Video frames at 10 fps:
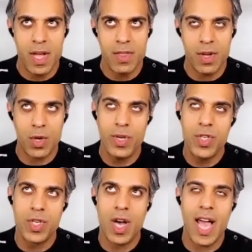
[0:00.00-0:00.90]
the
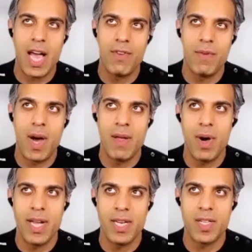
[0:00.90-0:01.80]
question I have in my
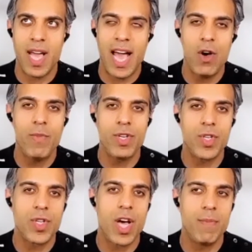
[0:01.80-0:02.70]
mind is how
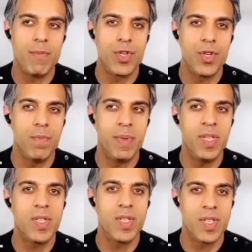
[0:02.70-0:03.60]
much time should
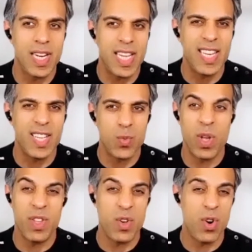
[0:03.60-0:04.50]
business leaders,
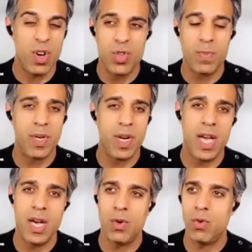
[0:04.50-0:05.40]
whether you're
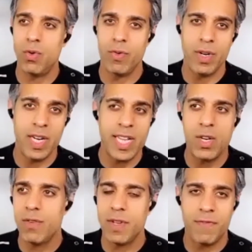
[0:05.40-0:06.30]
entrepreneur or, or, a
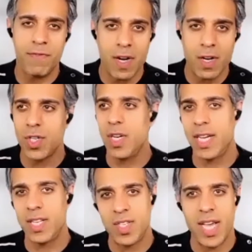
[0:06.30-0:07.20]
leader of a function
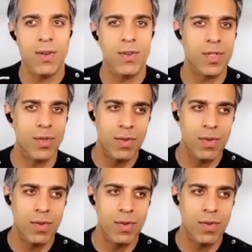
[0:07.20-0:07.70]
like sales or